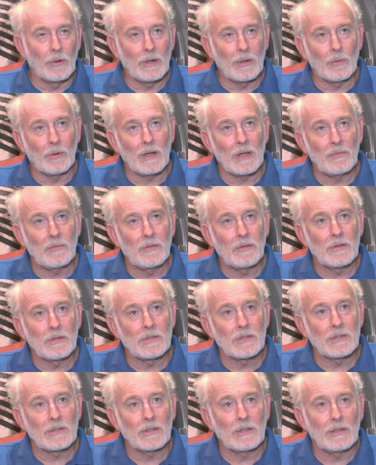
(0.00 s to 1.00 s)
When I
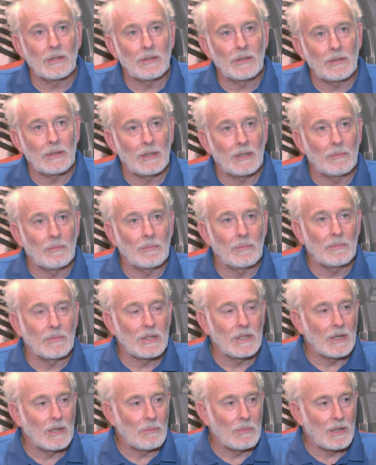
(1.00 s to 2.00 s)
first hear
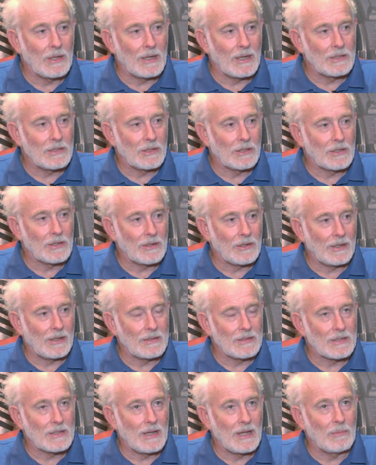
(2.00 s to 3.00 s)
Munaria
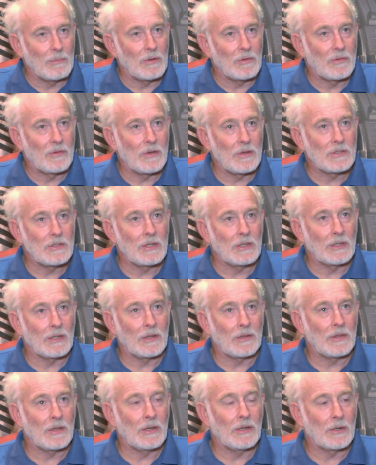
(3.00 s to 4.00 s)
Kiran's name, the first thing that
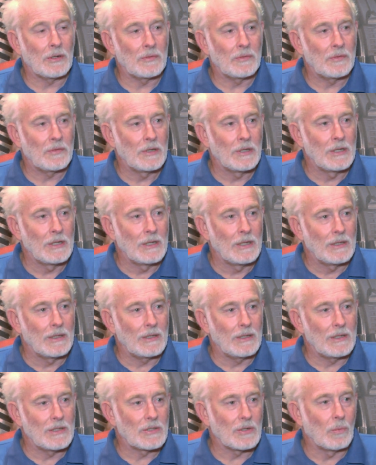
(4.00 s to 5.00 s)
I think of
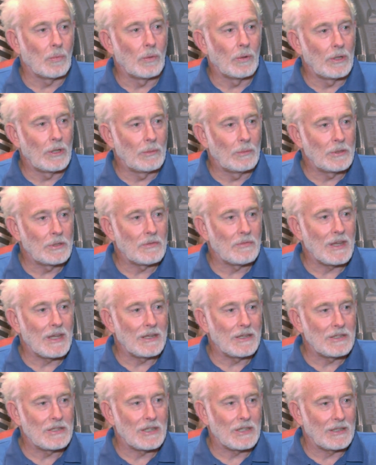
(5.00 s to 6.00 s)
is a whirlwind of
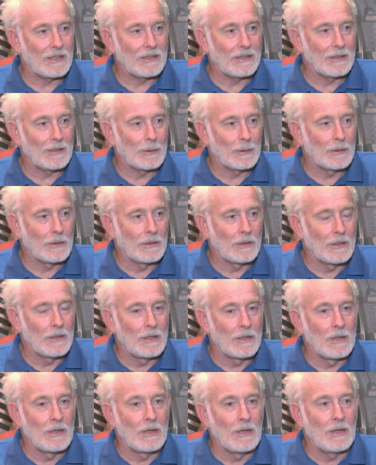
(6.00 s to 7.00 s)
energy.
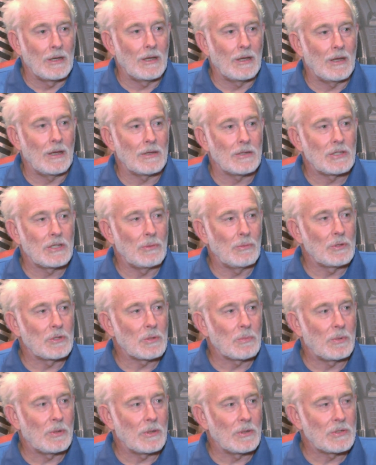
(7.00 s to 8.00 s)
She was
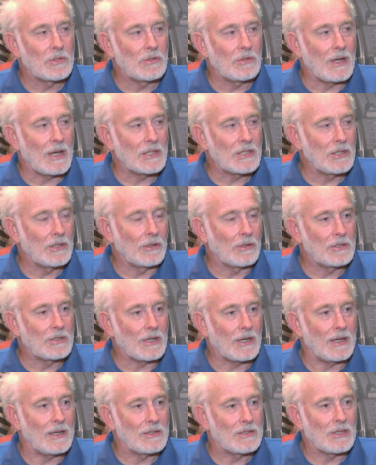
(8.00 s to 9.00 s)
a person, I actually got
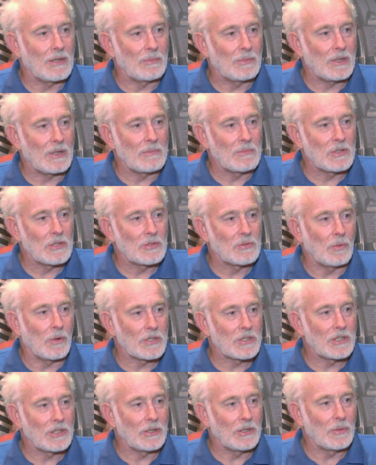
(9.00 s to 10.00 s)
tired sometimes just
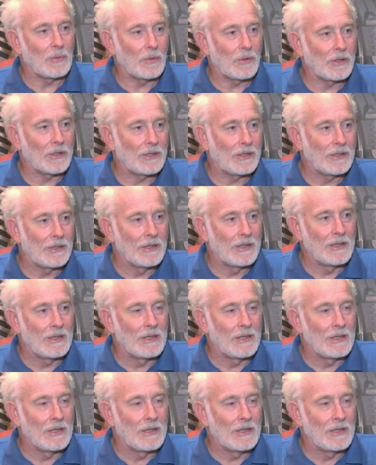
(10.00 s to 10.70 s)
watching her work.